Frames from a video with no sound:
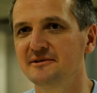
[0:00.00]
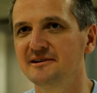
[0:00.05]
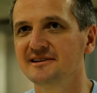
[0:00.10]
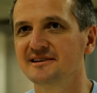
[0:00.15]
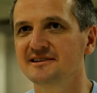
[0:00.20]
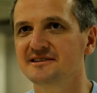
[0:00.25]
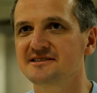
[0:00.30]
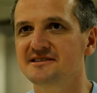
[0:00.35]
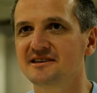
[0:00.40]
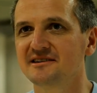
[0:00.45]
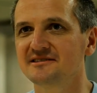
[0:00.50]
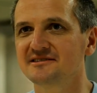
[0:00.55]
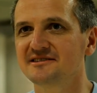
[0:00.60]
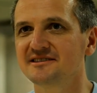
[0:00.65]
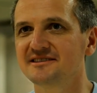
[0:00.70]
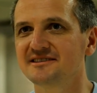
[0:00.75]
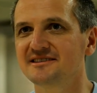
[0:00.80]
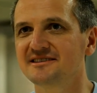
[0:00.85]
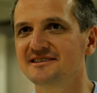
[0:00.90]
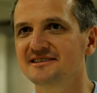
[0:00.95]
It
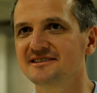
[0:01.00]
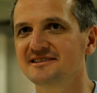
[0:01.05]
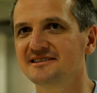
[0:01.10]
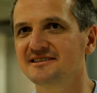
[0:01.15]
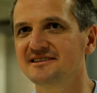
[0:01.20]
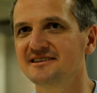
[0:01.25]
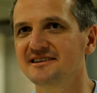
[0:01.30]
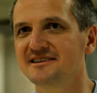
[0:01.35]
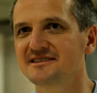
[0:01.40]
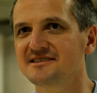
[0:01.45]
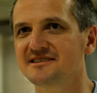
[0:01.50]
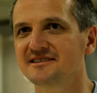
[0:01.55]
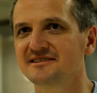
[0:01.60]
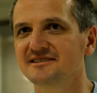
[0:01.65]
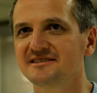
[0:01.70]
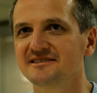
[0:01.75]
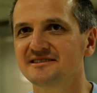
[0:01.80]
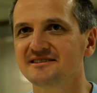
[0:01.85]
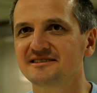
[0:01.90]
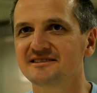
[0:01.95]
started as
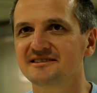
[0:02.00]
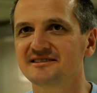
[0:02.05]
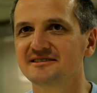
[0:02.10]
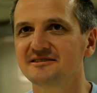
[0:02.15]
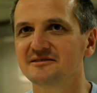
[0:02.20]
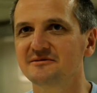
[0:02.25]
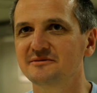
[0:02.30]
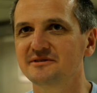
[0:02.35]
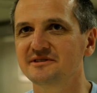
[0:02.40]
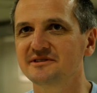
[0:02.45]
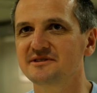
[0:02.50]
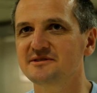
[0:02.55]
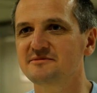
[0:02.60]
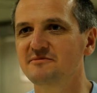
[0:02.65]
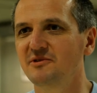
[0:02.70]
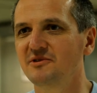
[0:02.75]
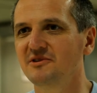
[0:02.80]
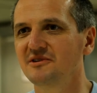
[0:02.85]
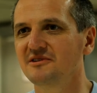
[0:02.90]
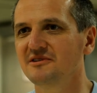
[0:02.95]
a very
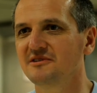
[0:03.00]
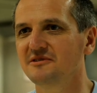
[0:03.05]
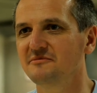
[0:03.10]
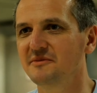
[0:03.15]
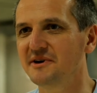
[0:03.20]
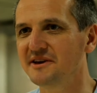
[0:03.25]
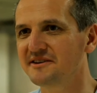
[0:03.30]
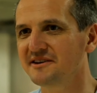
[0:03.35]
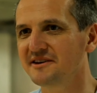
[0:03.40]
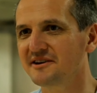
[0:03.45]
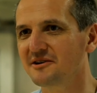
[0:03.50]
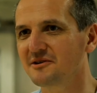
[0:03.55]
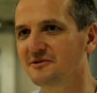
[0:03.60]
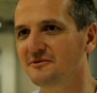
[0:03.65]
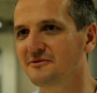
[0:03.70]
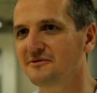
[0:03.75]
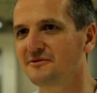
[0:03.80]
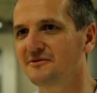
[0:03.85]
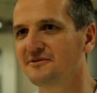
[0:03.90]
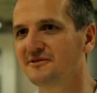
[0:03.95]
small meeting
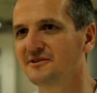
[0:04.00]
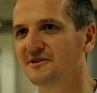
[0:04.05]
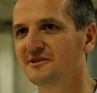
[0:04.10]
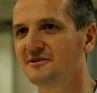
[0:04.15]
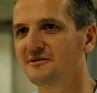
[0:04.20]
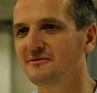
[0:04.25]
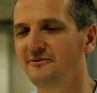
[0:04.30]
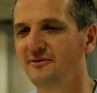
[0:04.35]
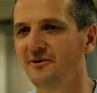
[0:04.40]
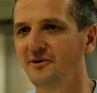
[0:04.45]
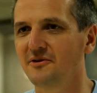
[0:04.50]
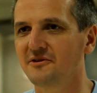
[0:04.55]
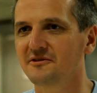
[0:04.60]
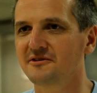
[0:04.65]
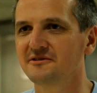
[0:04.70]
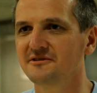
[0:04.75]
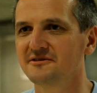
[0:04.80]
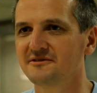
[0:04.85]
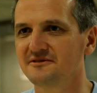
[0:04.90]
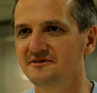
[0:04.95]
of
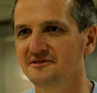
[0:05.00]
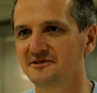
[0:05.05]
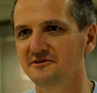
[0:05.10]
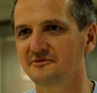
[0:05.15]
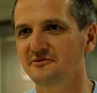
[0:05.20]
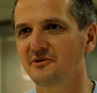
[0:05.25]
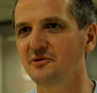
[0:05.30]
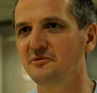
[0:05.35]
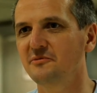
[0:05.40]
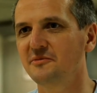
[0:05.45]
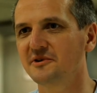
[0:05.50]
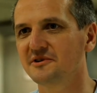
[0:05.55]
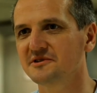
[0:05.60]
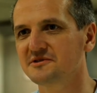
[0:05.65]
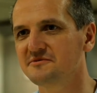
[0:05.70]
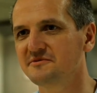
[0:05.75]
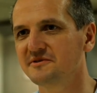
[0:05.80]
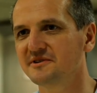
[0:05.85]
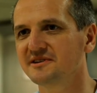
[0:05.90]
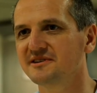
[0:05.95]
four
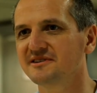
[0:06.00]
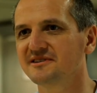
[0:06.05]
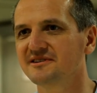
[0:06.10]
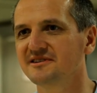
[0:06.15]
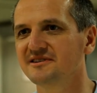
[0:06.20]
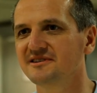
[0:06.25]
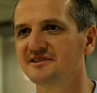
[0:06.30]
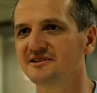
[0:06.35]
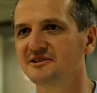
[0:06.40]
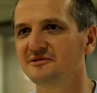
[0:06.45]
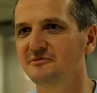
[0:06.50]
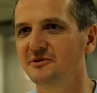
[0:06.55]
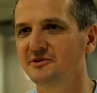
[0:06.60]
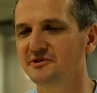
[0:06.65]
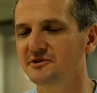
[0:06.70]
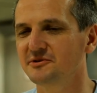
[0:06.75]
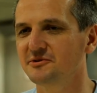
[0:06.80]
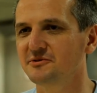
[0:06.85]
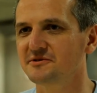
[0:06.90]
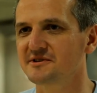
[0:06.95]
robots. We
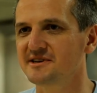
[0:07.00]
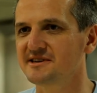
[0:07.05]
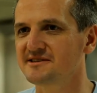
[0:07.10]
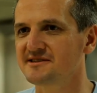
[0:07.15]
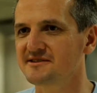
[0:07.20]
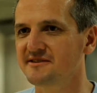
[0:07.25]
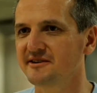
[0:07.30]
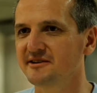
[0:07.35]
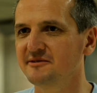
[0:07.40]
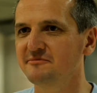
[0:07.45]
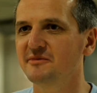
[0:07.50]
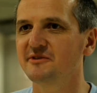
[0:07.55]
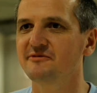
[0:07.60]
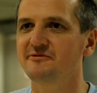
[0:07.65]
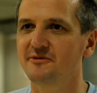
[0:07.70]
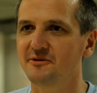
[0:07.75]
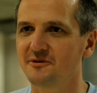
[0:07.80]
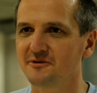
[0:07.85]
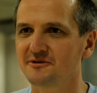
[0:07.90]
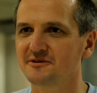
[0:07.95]
wanted to test them
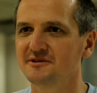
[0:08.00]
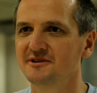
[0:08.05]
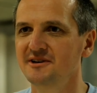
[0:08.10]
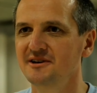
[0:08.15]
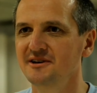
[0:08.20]
before